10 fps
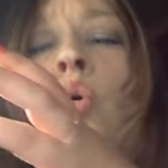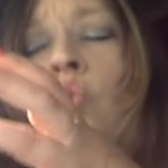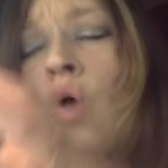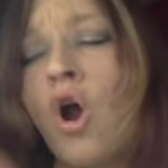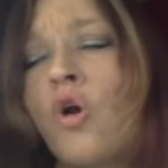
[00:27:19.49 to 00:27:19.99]

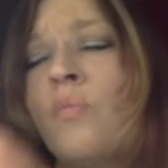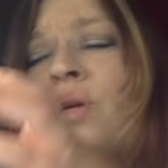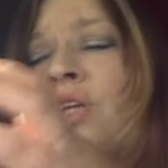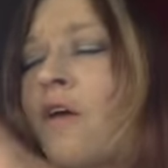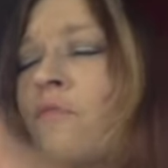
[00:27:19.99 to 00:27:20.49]

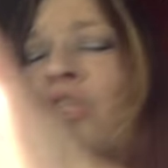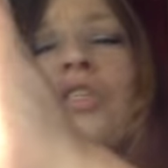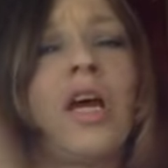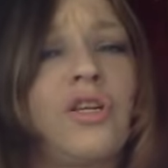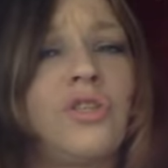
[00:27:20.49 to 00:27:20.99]
Roman
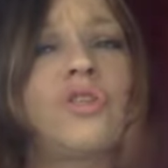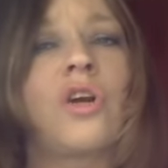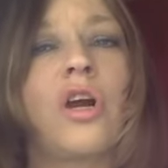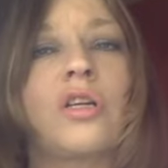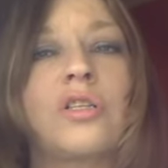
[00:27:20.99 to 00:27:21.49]
government-sanctioned
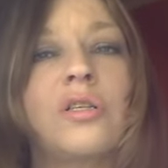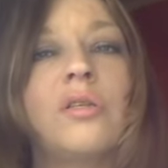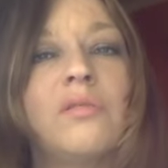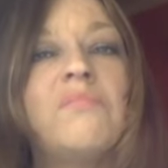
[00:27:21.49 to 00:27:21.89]
church,